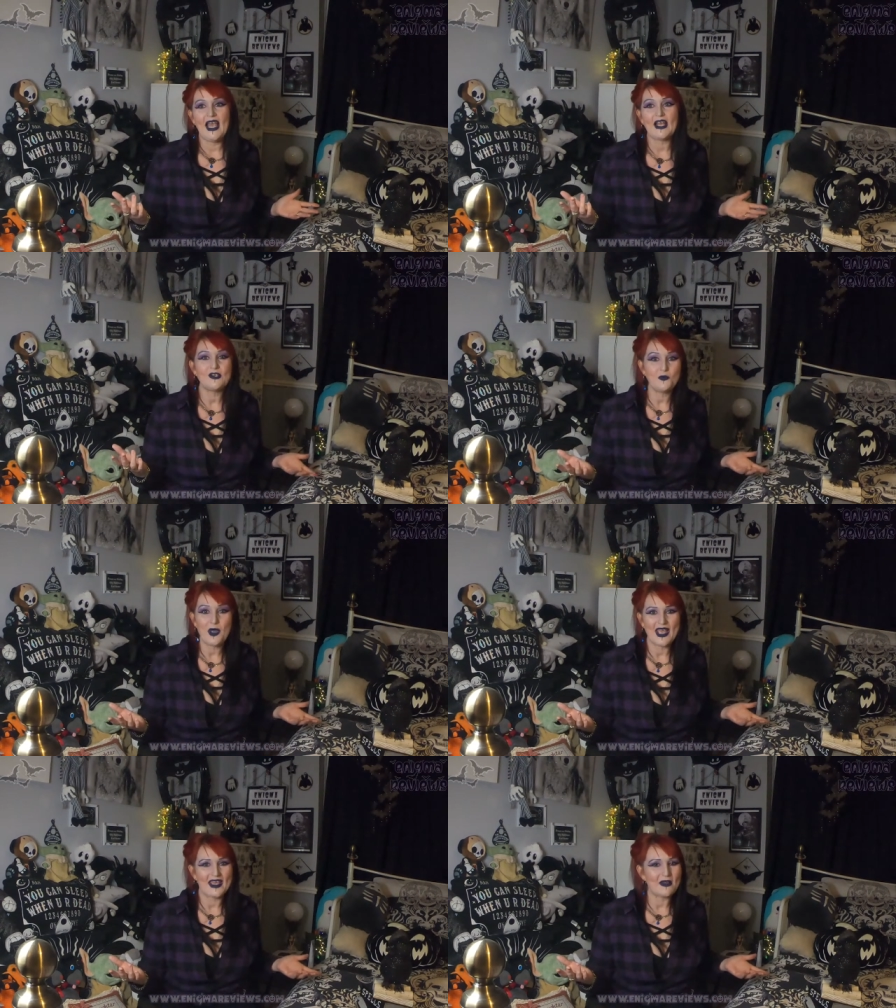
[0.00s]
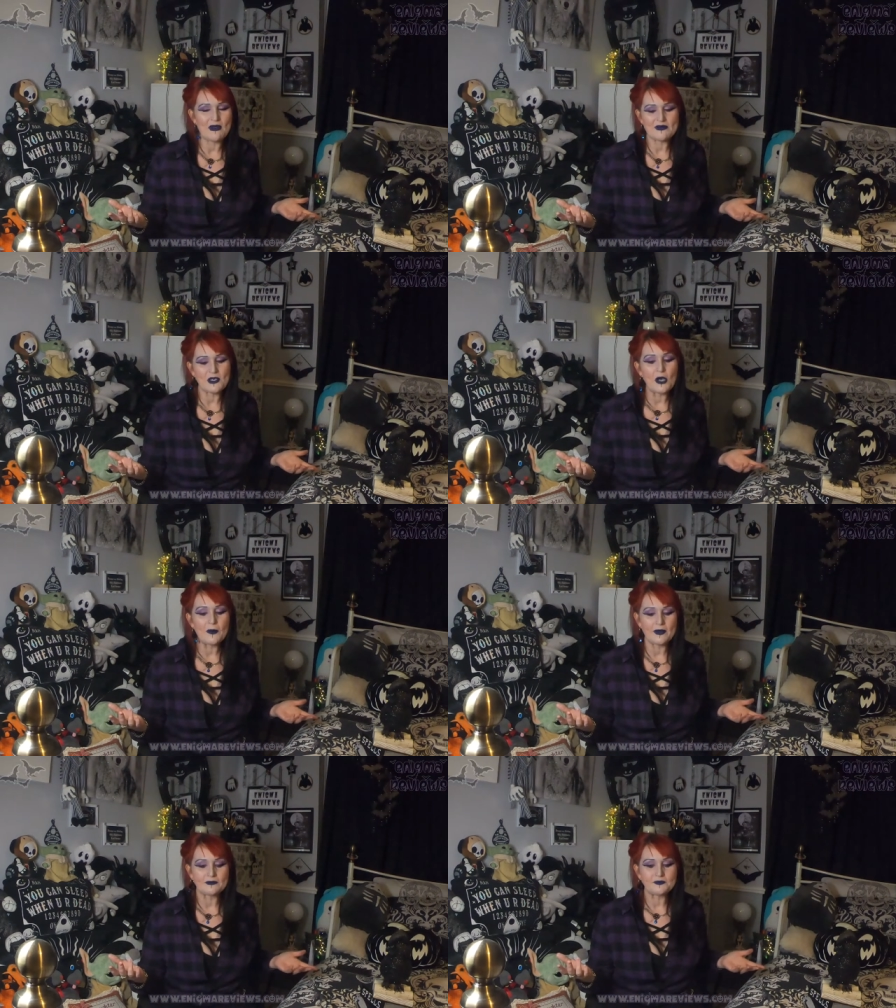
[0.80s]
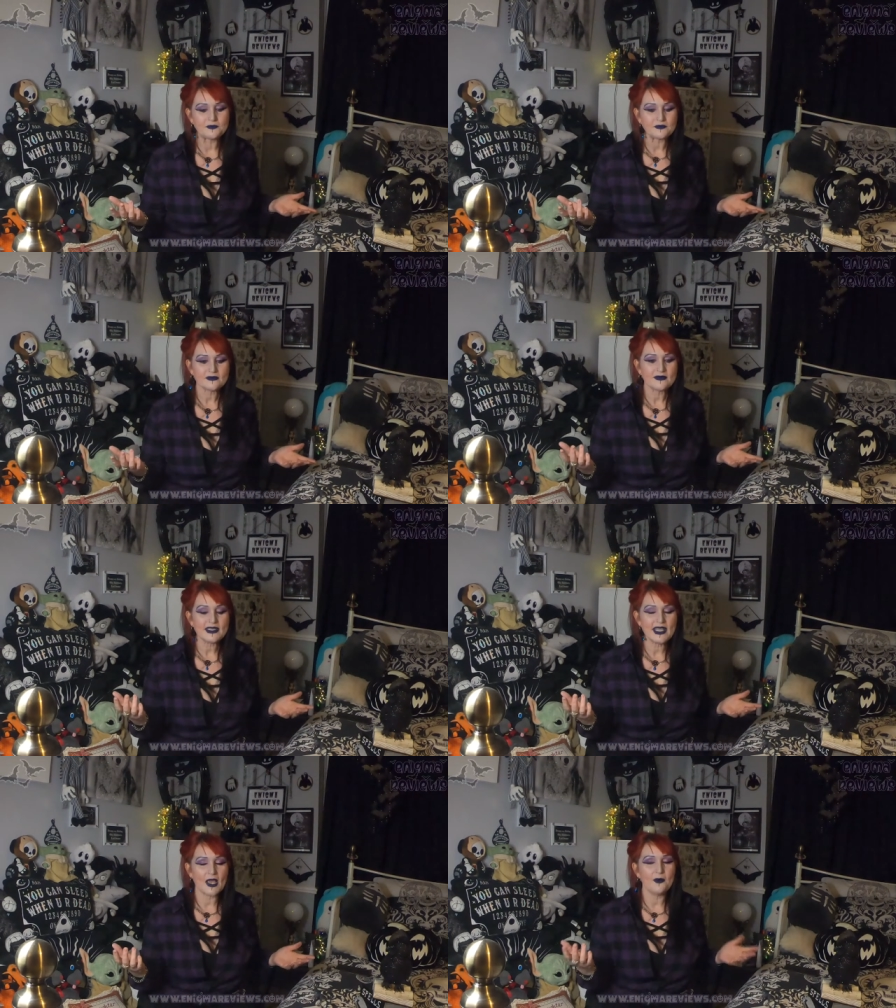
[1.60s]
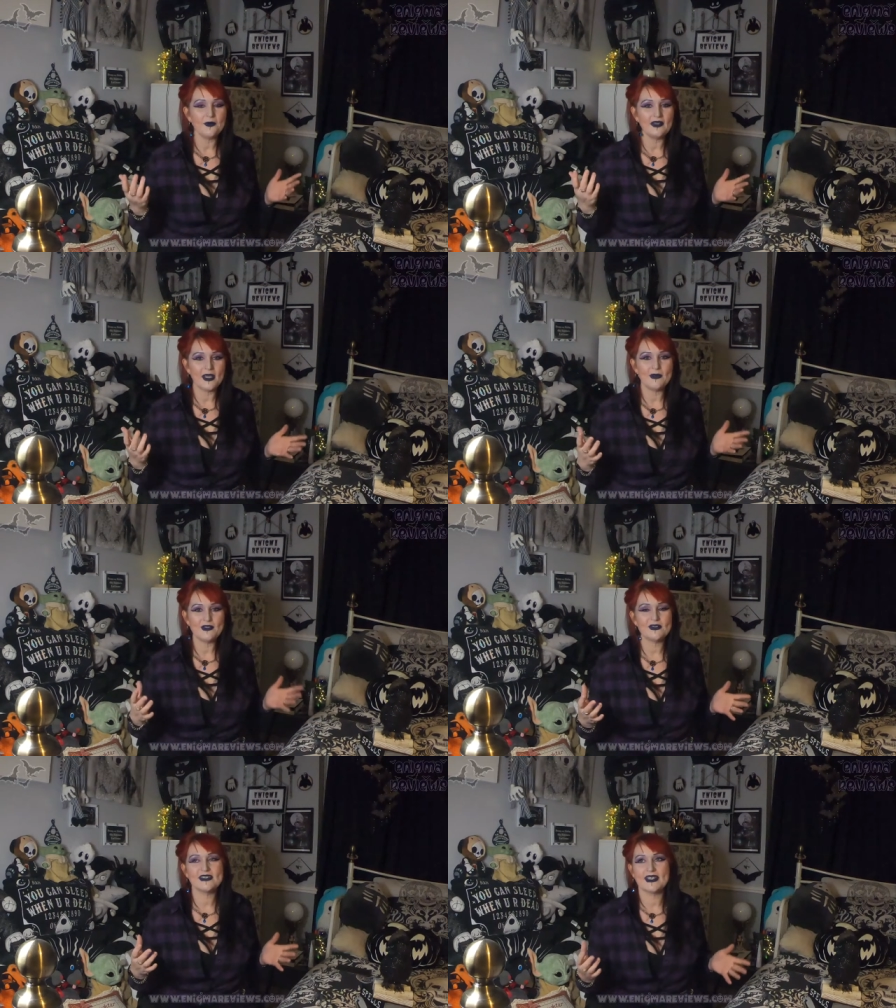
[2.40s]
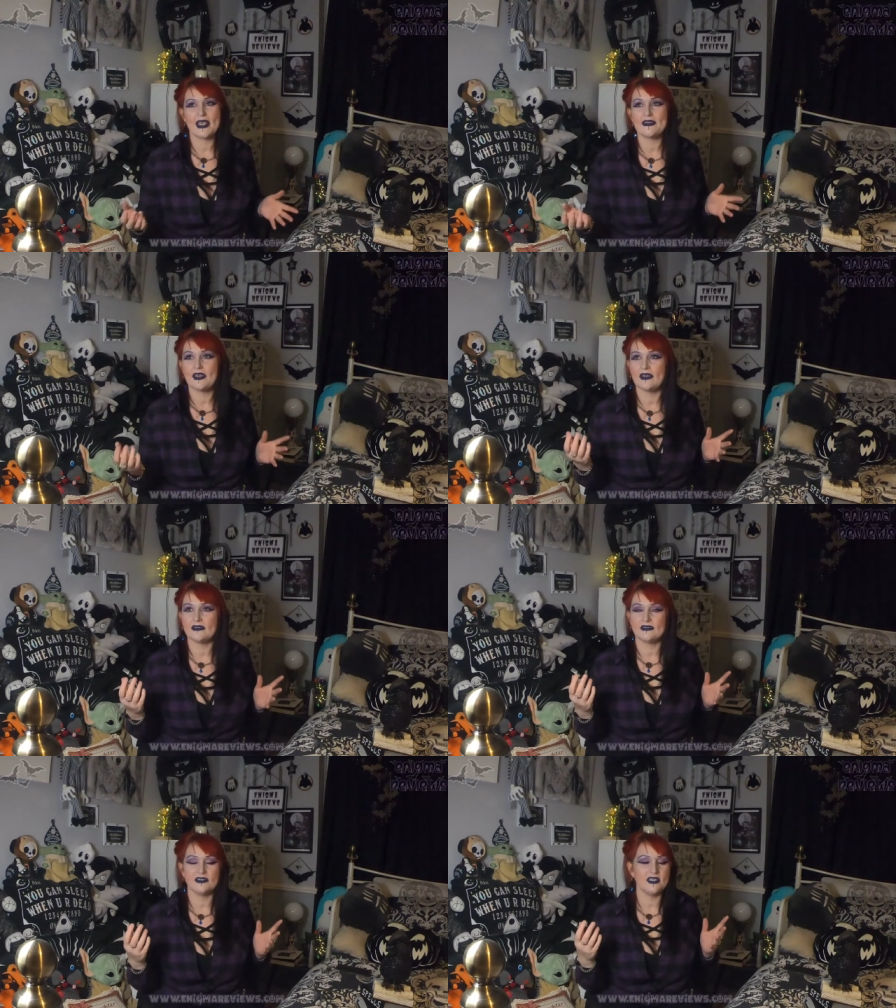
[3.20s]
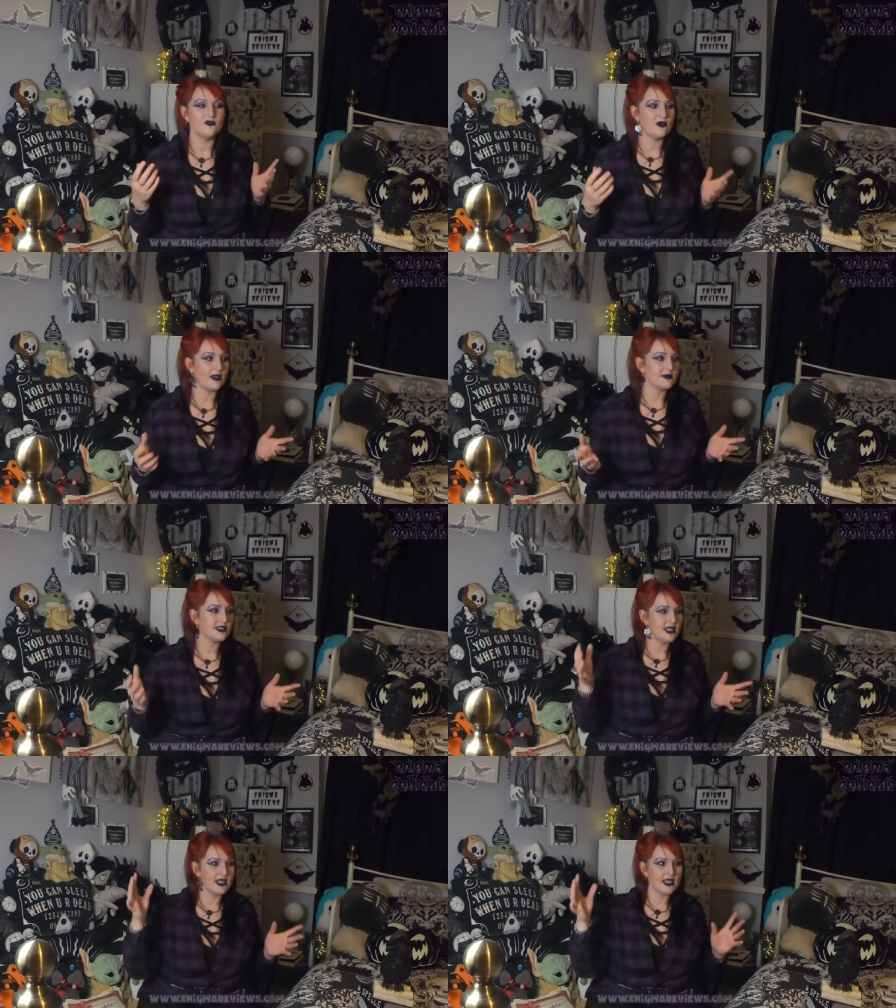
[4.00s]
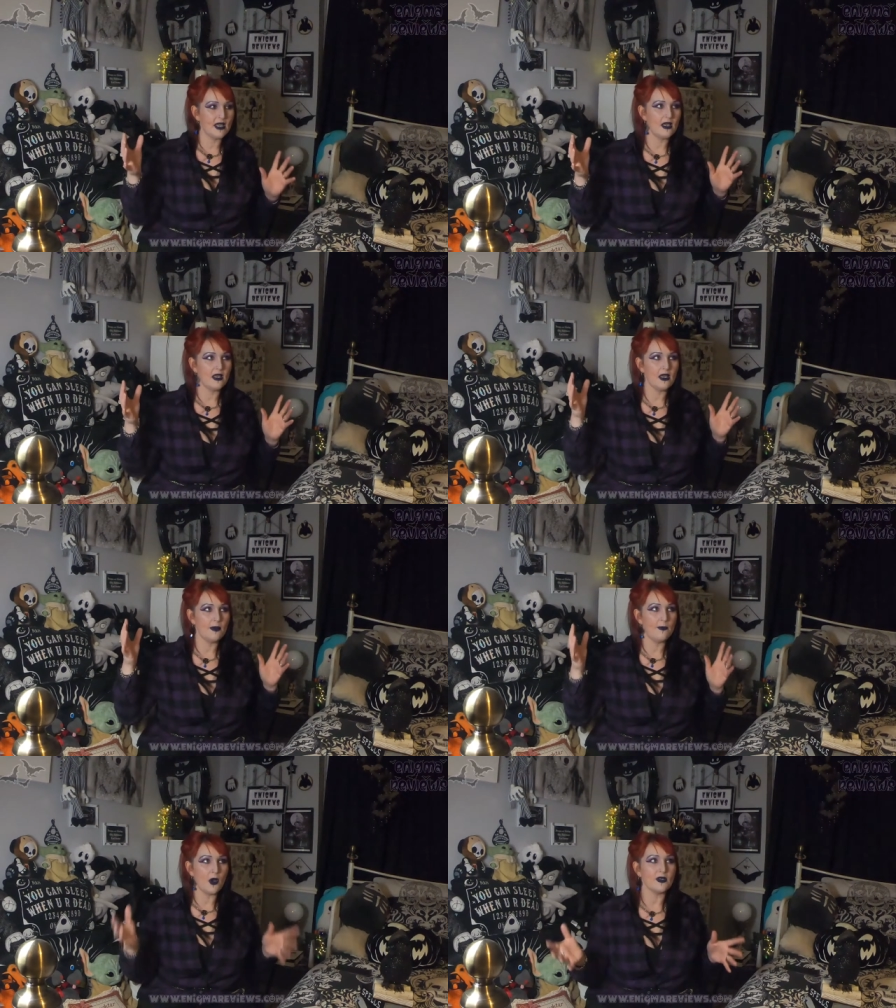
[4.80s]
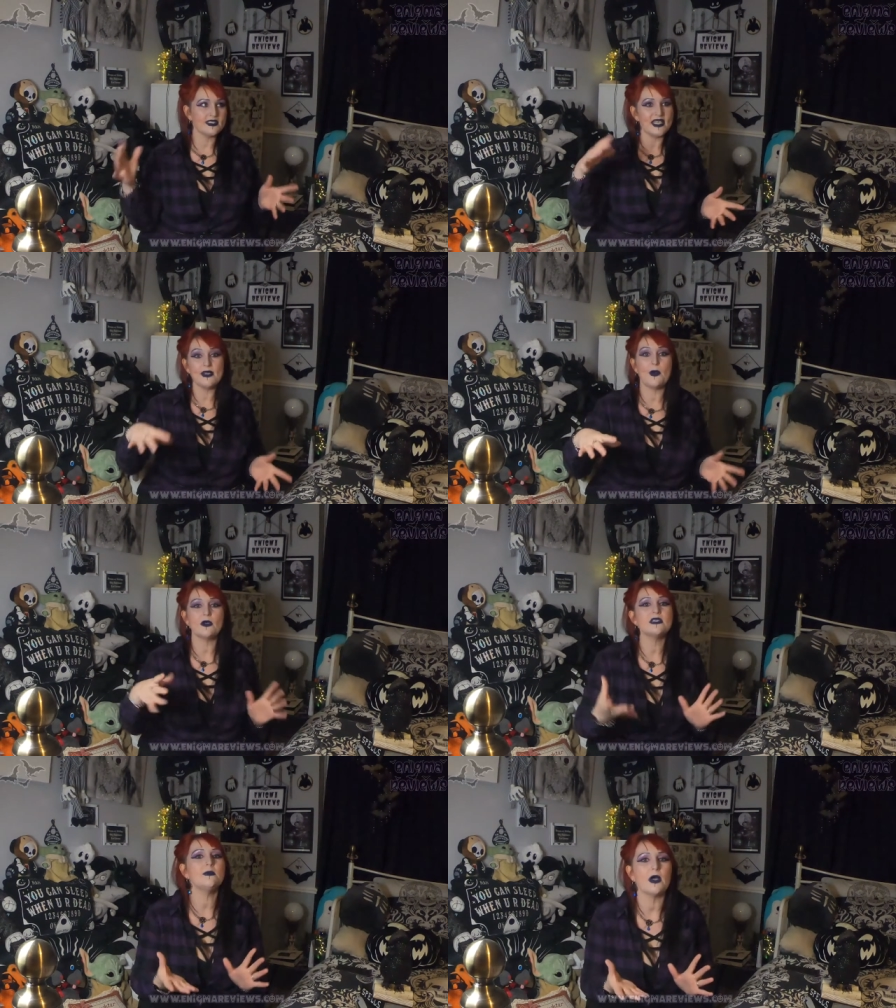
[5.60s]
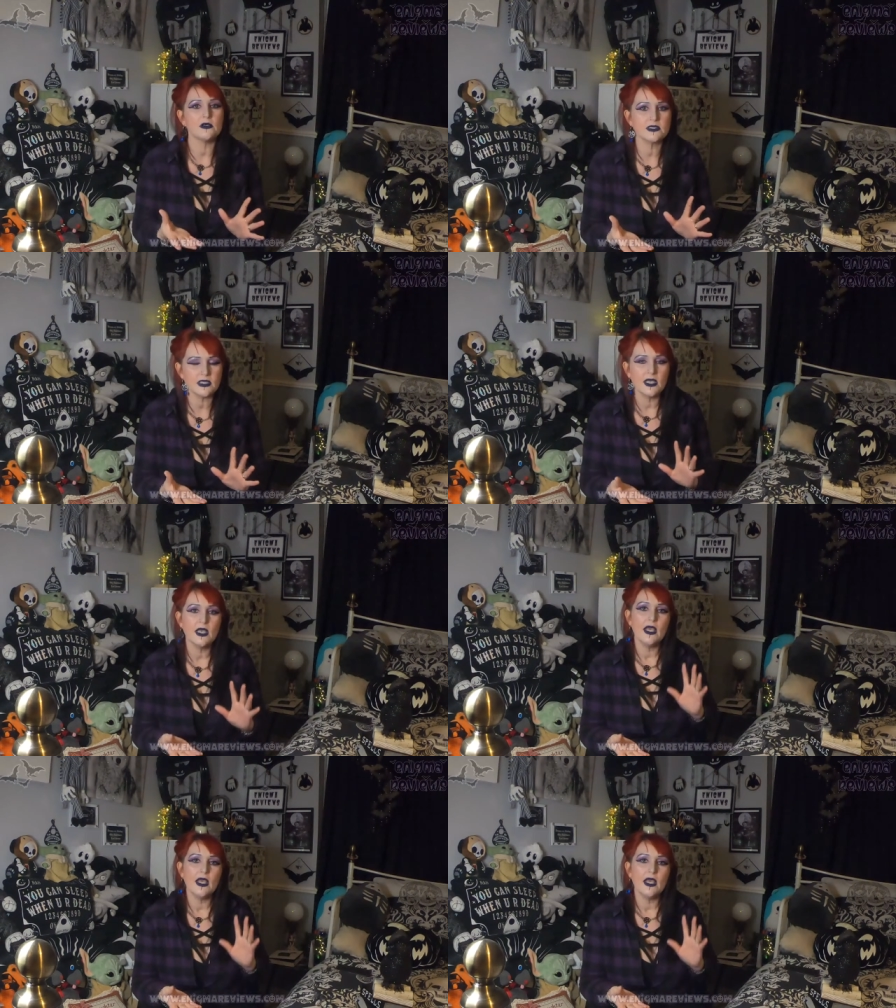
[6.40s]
I couldn't wait. I ripped it open. Now, let me just say that she'd wrapped it a box in a box in a box.